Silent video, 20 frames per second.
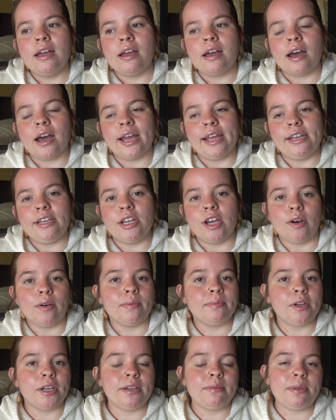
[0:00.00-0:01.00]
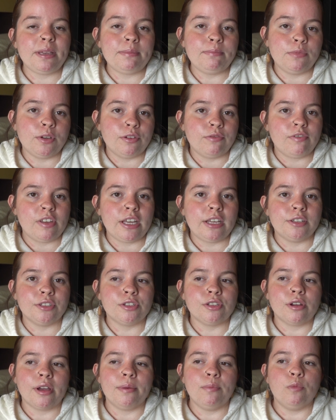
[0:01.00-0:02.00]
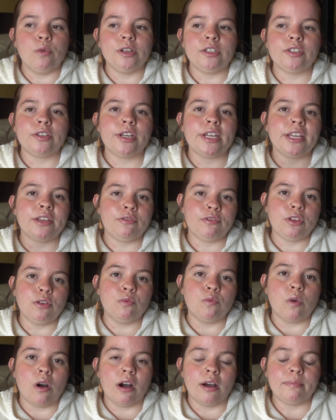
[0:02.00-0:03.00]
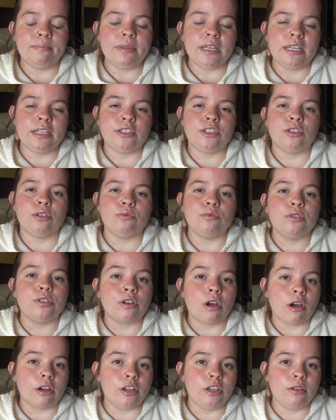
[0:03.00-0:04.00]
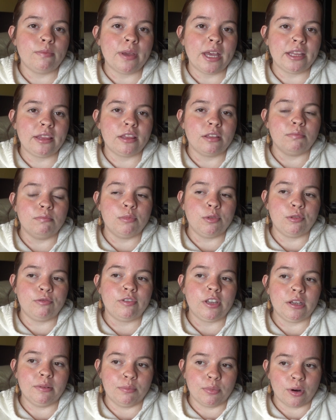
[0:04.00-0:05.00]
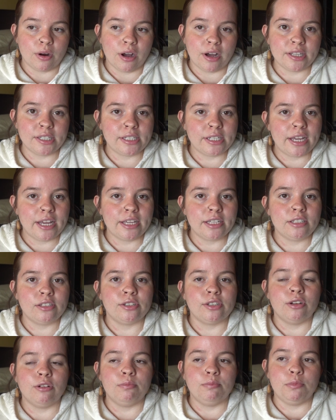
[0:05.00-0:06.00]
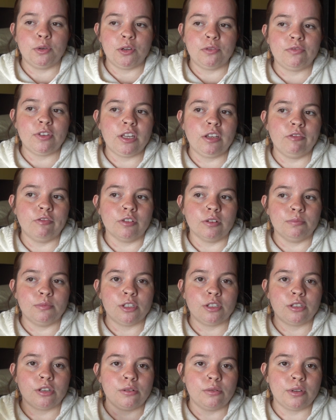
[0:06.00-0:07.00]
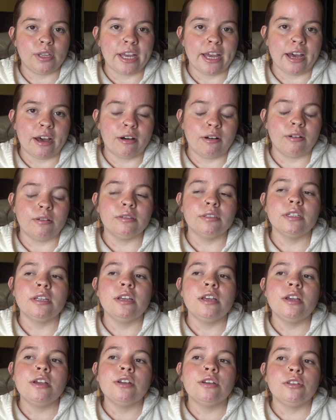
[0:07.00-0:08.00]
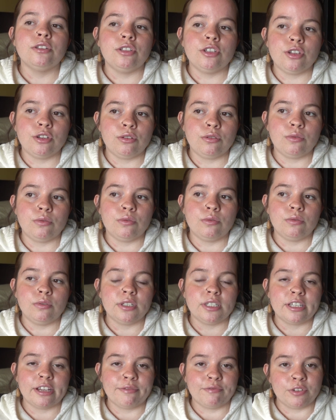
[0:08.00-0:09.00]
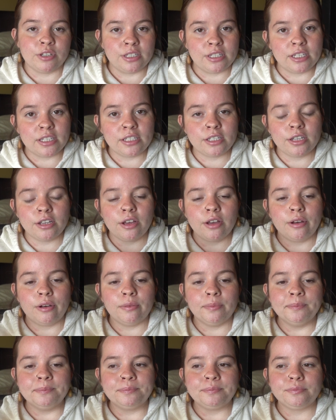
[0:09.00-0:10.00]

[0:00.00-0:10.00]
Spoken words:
I know I'm going to be moving, so I'm wondering if you want me to document the moving process. So moving from SoCal to San Francisco.